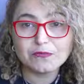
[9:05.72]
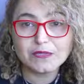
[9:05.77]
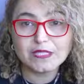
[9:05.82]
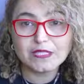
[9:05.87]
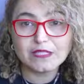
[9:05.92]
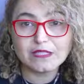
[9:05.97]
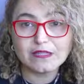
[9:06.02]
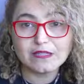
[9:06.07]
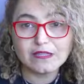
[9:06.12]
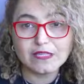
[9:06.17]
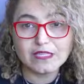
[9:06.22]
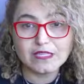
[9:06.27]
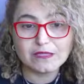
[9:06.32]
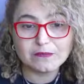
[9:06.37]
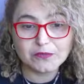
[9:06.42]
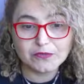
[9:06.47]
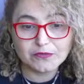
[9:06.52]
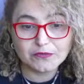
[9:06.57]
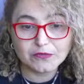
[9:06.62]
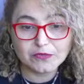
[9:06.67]
been there
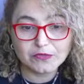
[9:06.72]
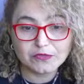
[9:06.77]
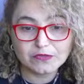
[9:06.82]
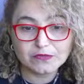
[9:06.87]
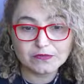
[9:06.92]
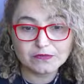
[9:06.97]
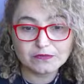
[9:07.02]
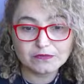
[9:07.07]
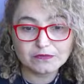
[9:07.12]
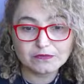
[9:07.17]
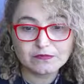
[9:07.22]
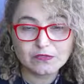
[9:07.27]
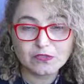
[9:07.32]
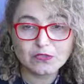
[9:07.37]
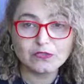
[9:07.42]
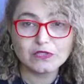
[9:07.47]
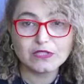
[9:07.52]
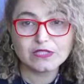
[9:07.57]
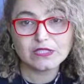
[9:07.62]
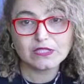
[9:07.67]
before,
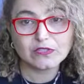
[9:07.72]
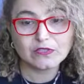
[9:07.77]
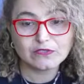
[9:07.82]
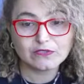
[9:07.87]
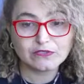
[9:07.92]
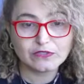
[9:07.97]
or is it your